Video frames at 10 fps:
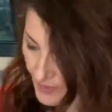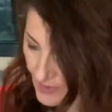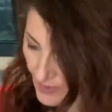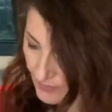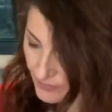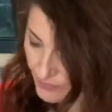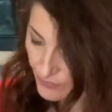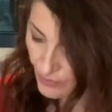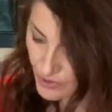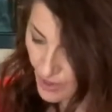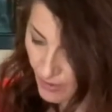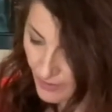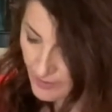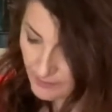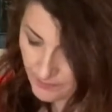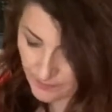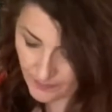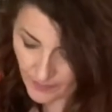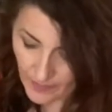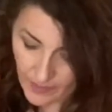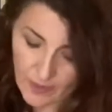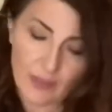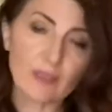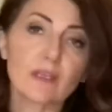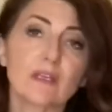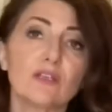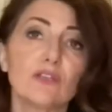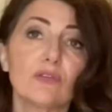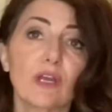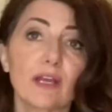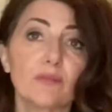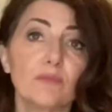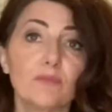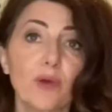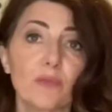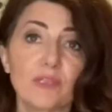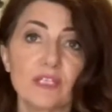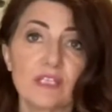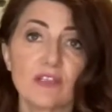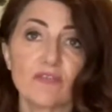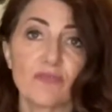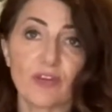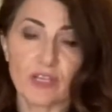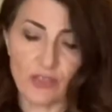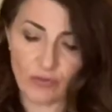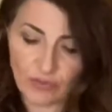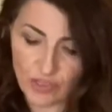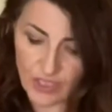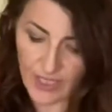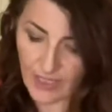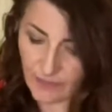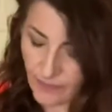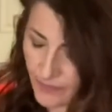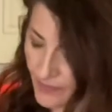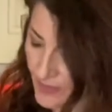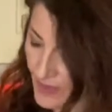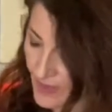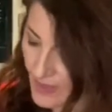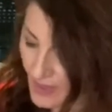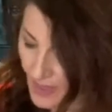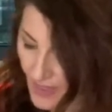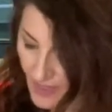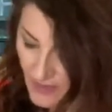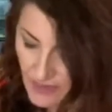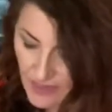Now if you've got time, you can pop these in the fridge on the sheet, and